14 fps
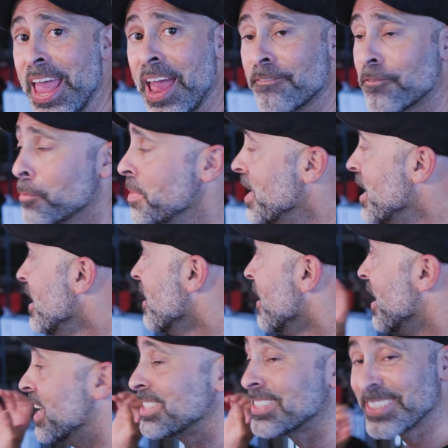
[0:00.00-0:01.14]
And for me,
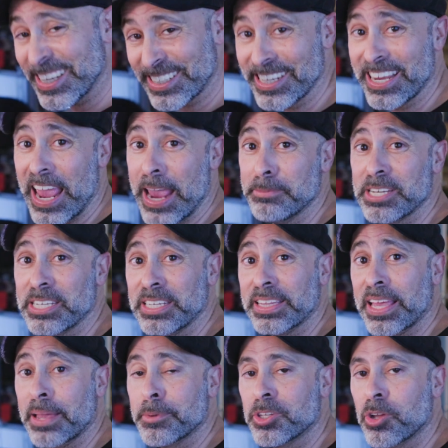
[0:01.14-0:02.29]
it's such a game changing
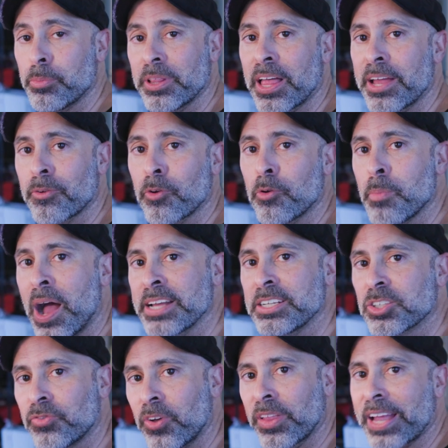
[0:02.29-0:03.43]
thing in Adobe Lightroom. I
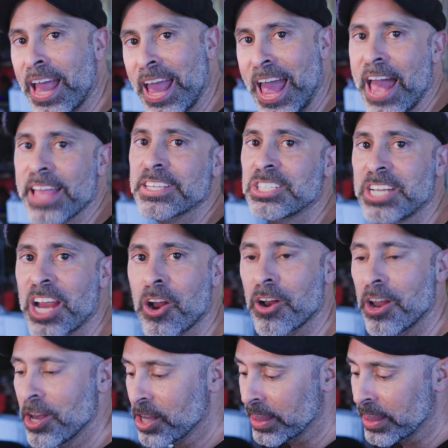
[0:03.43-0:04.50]
just felt like I had to share it.